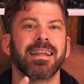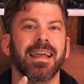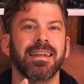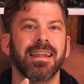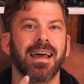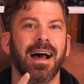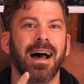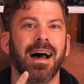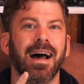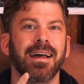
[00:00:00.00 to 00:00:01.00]
can
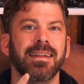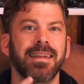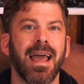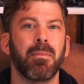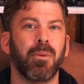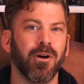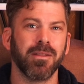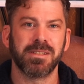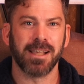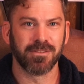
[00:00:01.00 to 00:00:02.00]
now pour
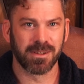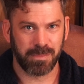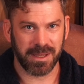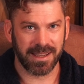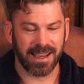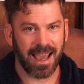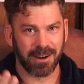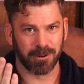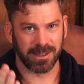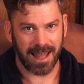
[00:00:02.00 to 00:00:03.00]
themselves a beer
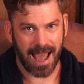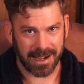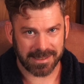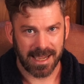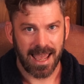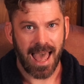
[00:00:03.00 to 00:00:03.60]
and relax,